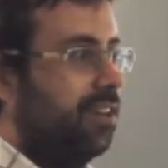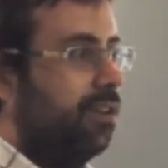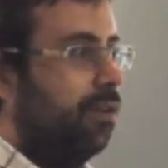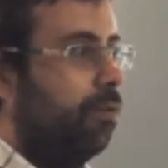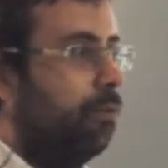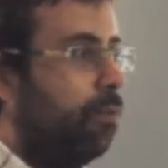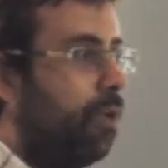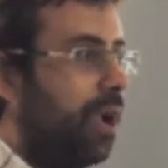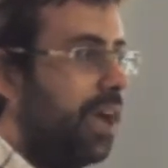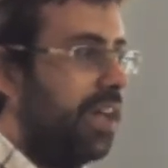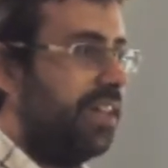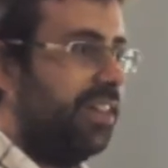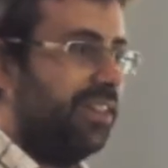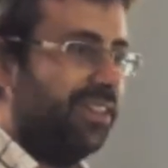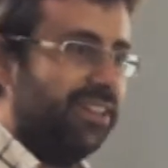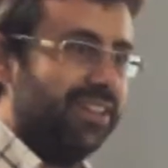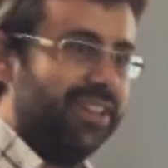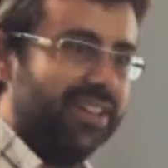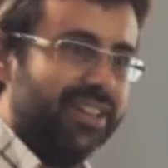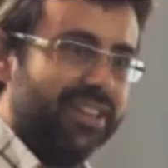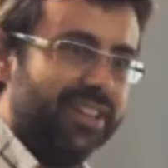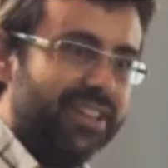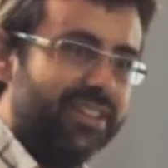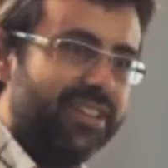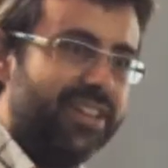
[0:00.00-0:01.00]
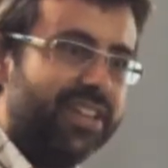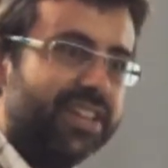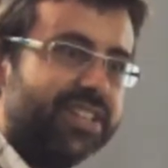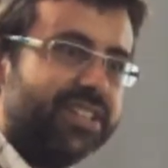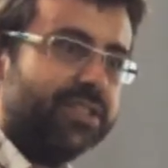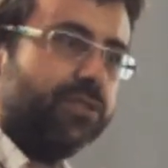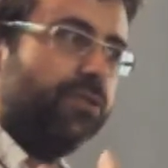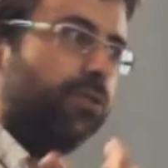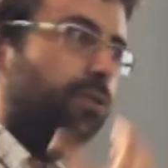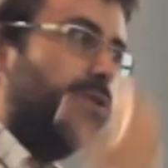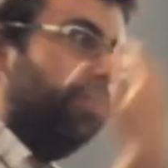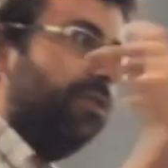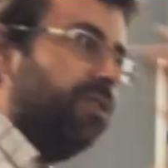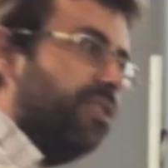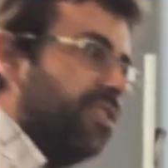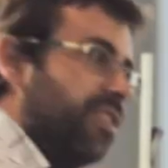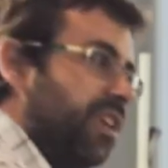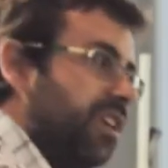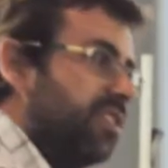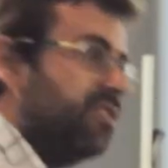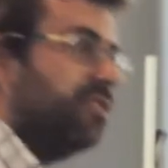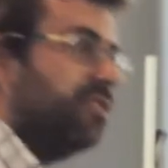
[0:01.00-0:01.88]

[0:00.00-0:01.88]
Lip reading: Why these good things